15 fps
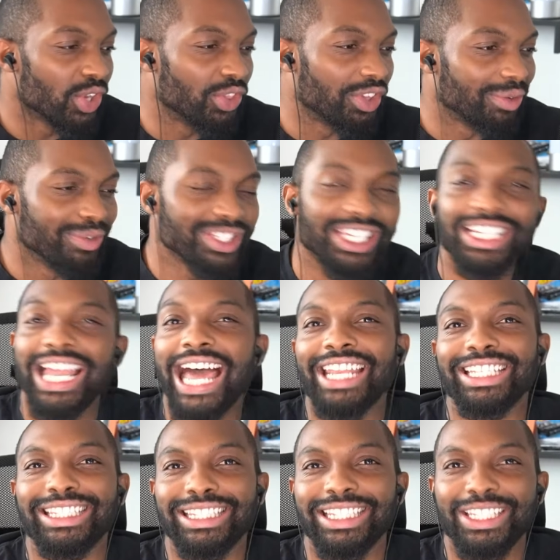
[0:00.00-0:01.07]
there was a lot
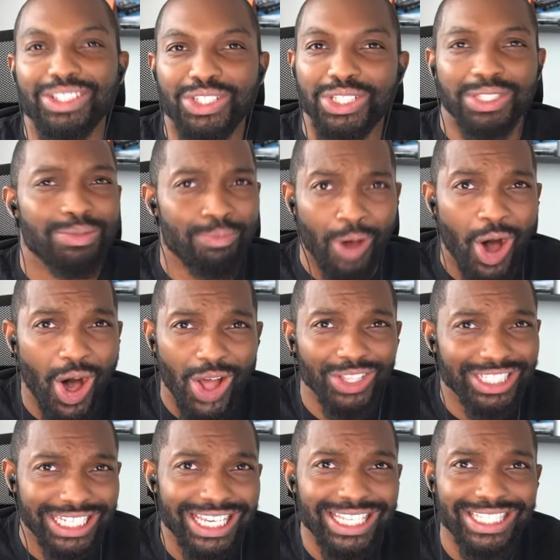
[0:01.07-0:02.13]
of small
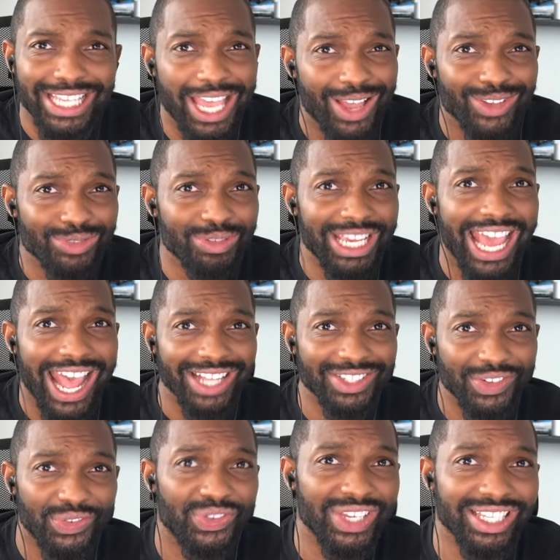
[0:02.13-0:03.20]
details we
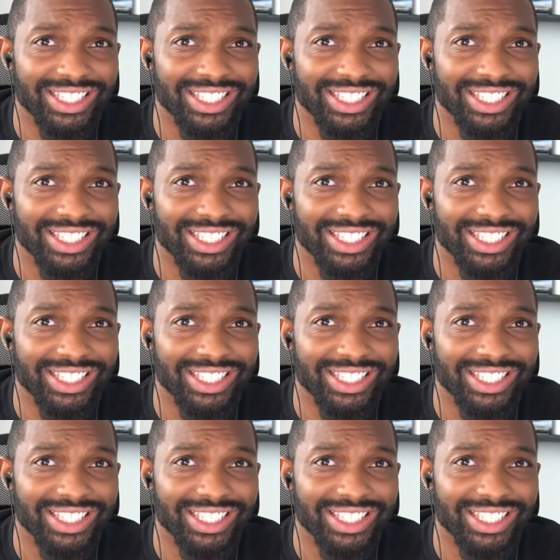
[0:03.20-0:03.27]
had to fix